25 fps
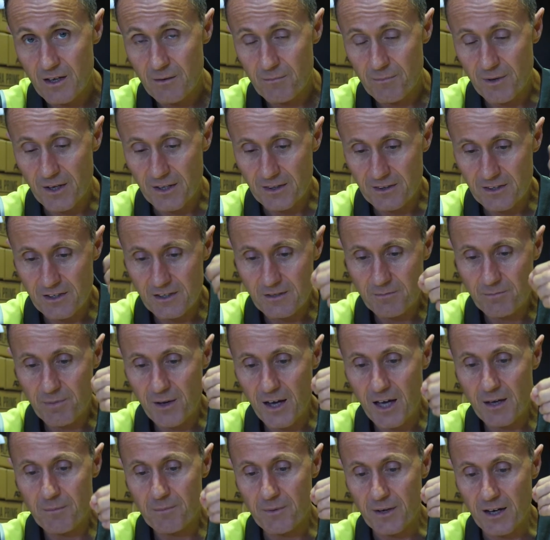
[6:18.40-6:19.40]
but this
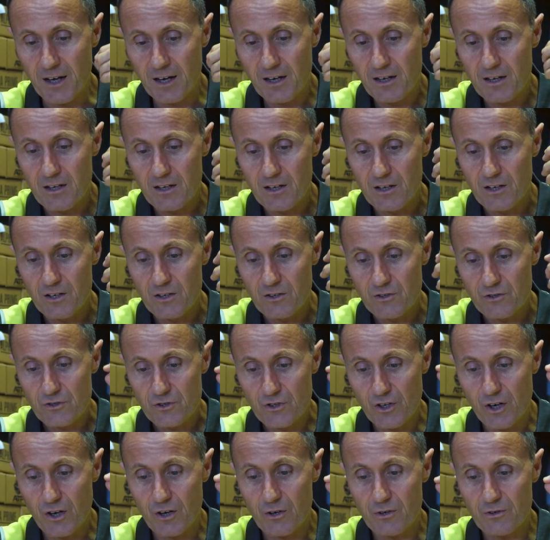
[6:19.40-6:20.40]
paper
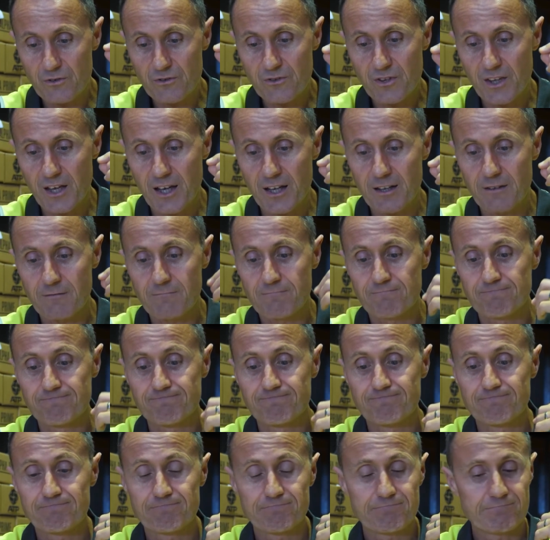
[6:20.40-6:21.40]
shows that
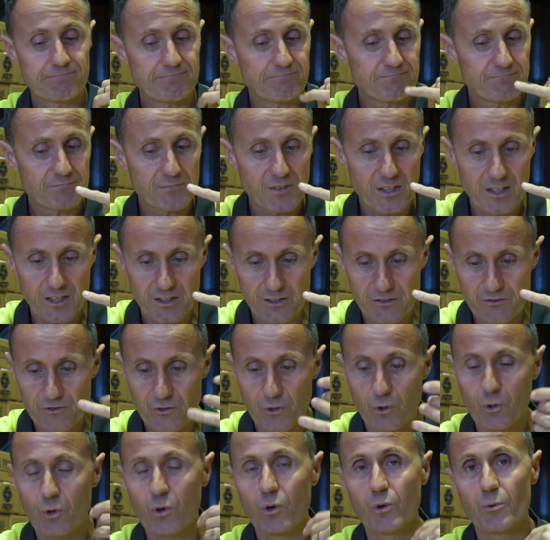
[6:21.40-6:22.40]
it's
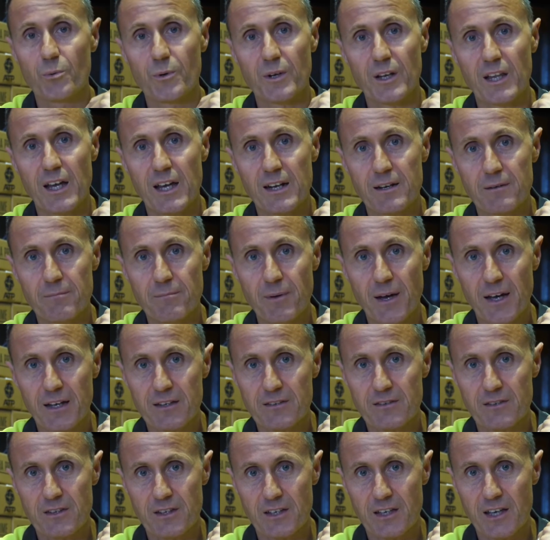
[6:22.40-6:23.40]
all related
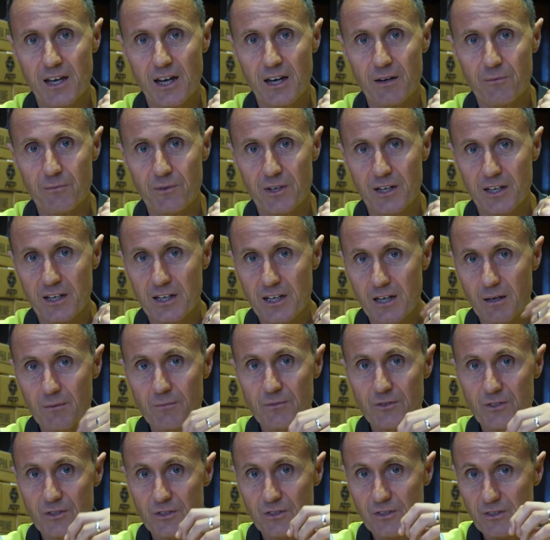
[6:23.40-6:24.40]
back to the gut when it
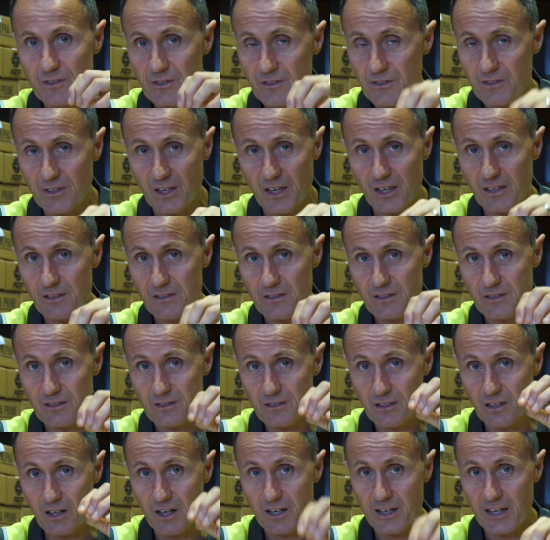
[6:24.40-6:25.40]
comes to
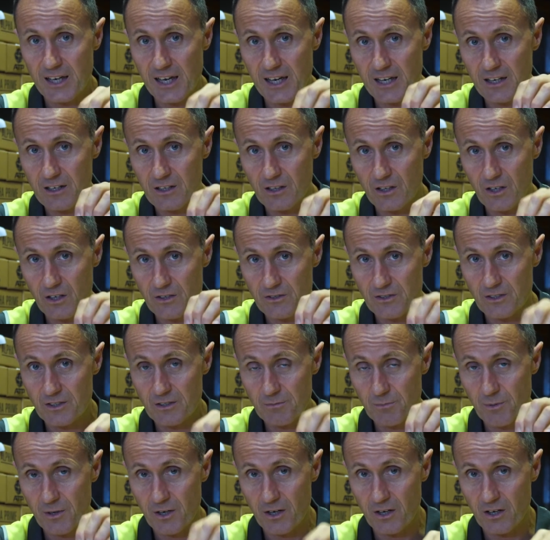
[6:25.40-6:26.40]
diseases like ankylosing
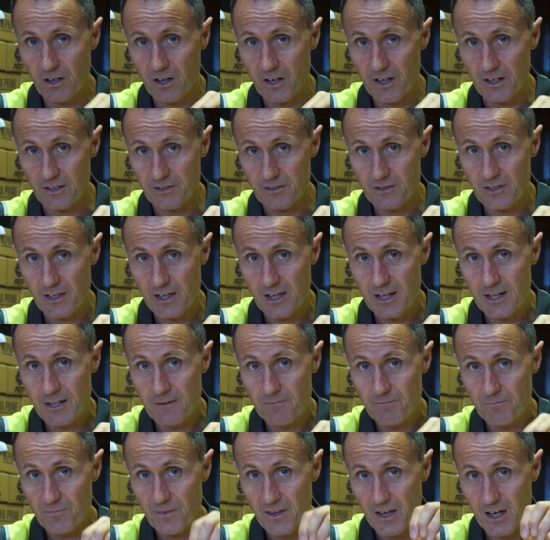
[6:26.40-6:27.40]
spondylitis,
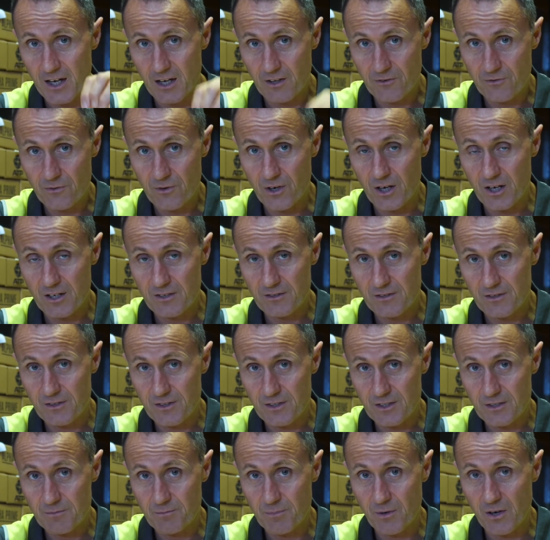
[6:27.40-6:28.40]
arthritis of
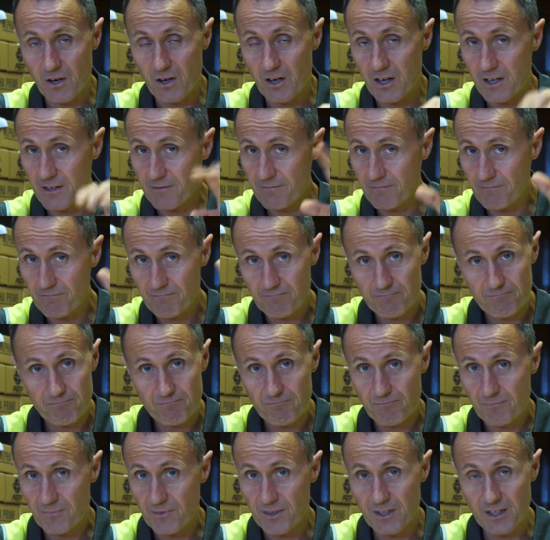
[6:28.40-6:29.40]
the spine,
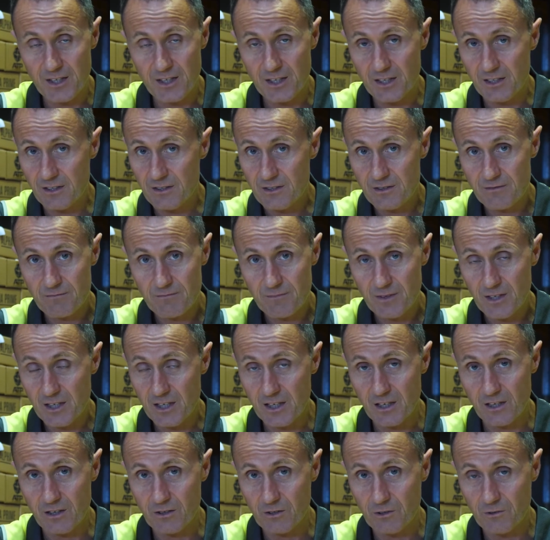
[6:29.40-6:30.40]
knees,
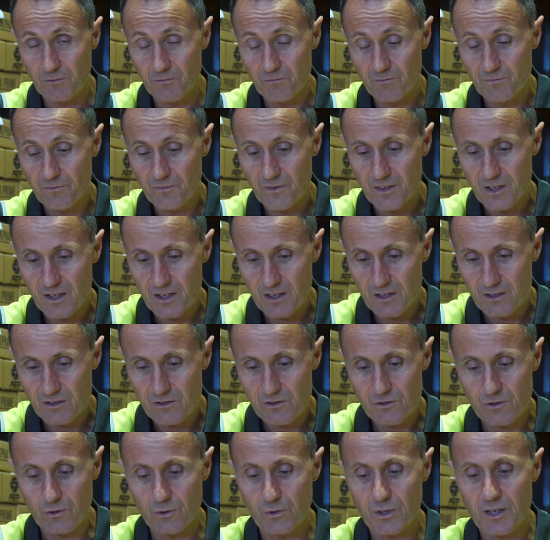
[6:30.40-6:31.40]
heel.
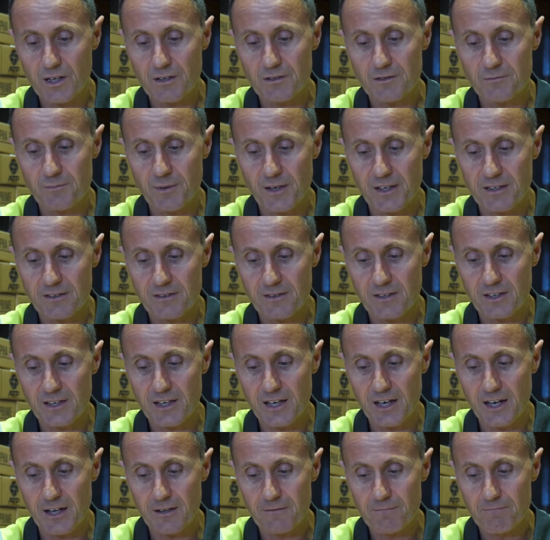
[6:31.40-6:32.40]
It all comes back to the
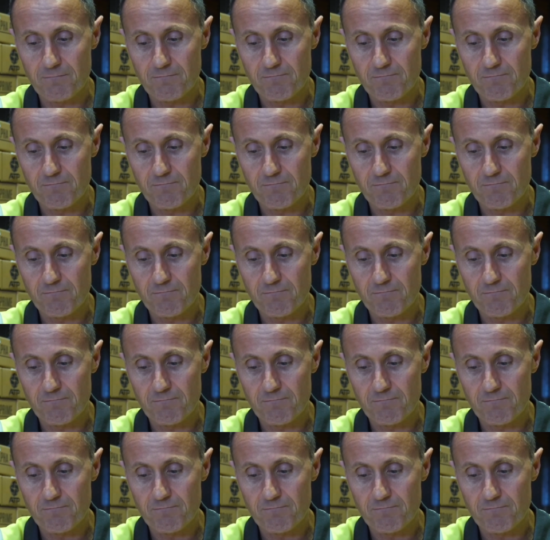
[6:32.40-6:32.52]
gut.